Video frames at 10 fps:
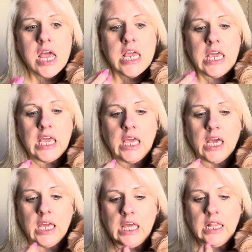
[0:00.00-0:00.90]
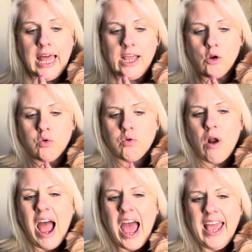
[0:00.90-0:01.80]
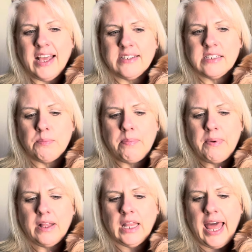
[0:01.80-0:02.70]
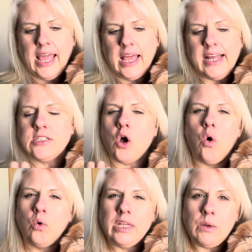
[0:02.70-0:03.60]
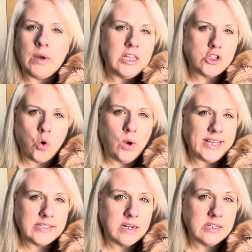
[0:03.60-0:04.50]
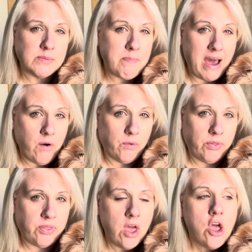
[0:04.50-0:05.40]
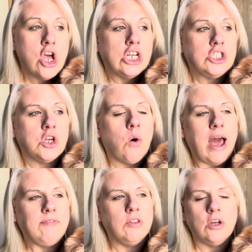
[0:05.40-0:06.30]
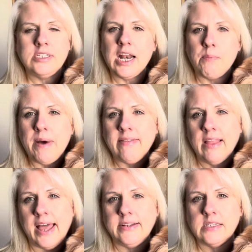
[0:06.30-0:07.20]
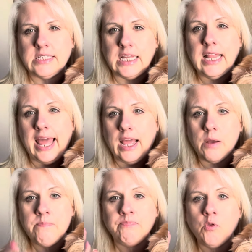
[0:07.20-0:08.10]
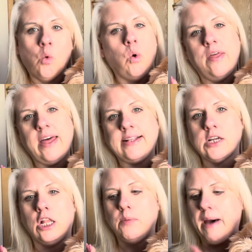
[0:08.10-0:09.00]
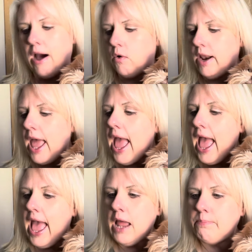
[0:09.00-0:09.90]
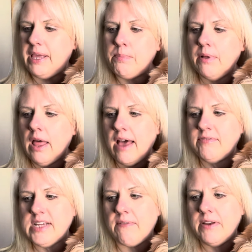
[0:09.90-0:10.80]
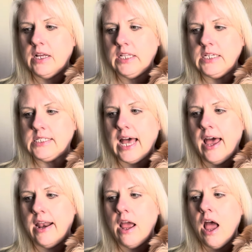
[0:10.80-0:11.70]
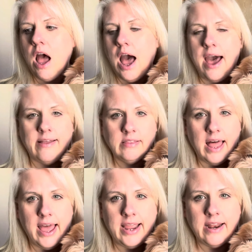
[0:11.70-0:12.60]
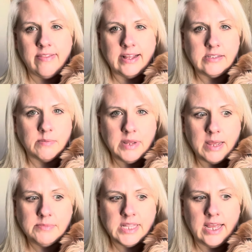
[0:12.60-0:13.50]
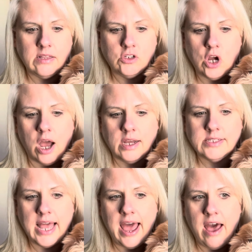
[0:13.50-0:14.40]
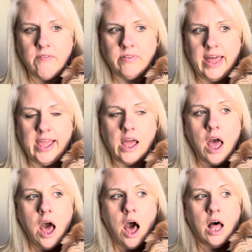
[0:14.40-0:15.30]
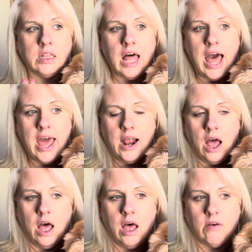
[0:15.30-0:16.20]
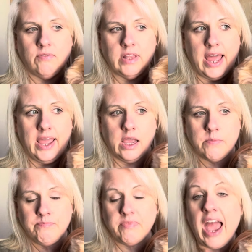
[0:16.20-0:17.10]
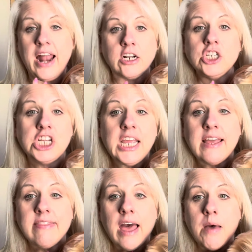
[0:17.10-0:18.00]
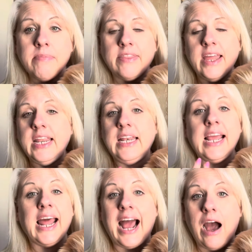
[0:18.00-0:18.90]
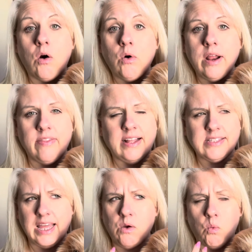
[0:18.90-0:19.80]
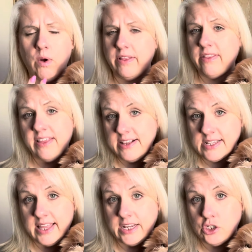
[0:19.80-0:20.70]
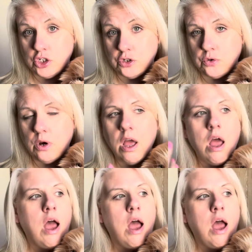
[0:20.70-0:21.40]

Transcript: He, he like cries, but like, it's only when the toy is in his mouth. So I've looked it up online to see like, what that's all about. And people have definitely said online that sometimes like dogs have like a lot of like energy in them that they need to get out. And that's like one of the things that they do.